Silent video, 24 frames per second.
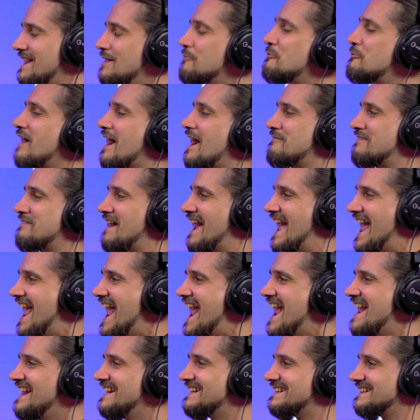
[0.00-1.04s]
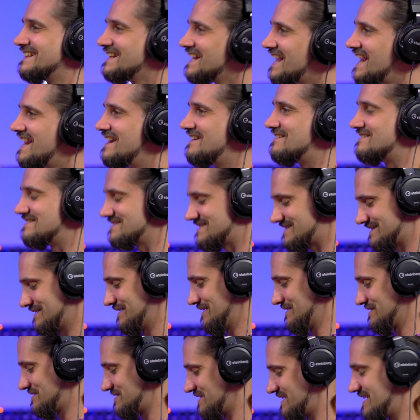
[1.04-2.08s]
We have eight layers
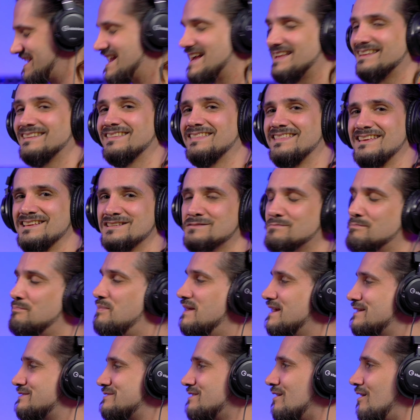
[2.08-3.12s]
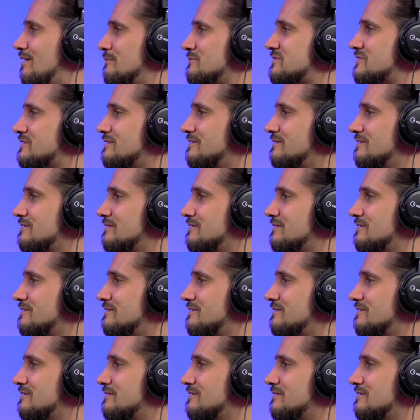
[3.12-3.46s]
to get these big toms.